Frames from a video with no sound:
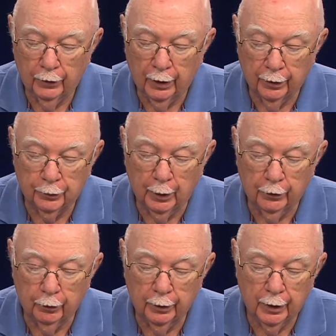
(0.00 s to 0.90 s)
they
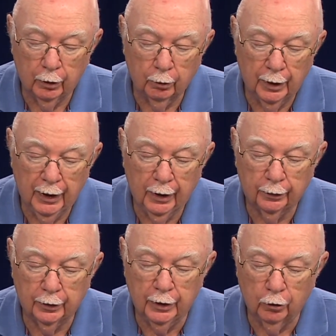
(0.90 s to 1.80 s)
especially they're looking
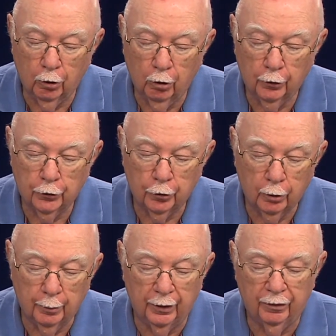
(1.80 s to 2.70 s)
at the long
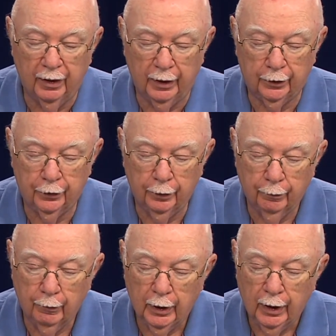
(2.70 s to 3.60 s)
term effect.
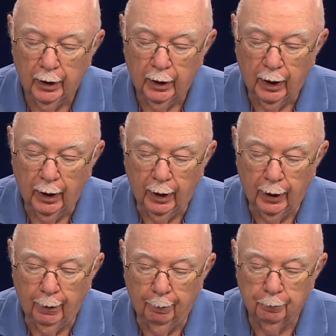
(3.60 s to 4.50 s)

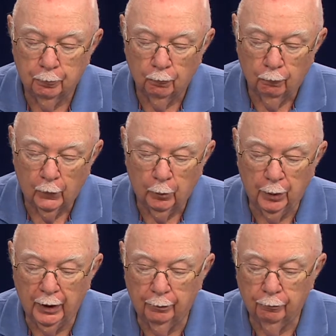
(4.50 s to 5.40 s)
Um,
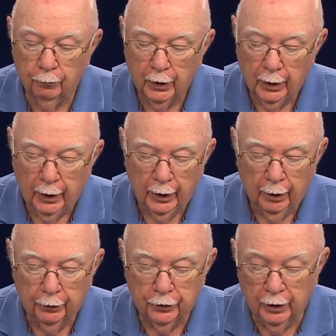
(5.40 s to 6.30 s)
but
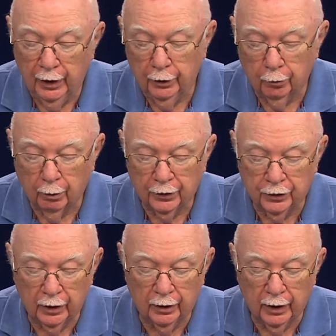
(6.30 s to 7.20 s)
it's an
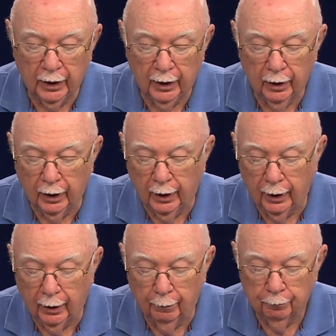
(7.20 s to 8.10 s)
interesting thing.
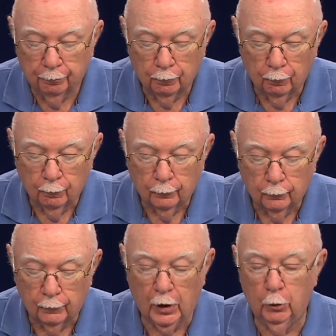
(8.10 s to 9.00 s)
Uh,
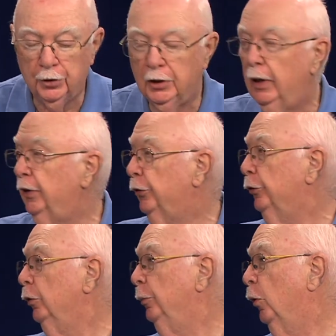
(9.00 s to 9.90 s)
I wish I
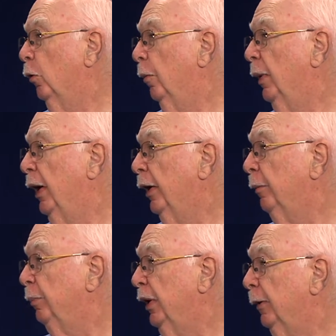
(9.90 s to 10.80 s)
understood more about
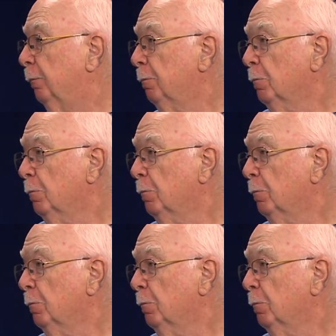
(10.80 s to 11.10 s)
it, but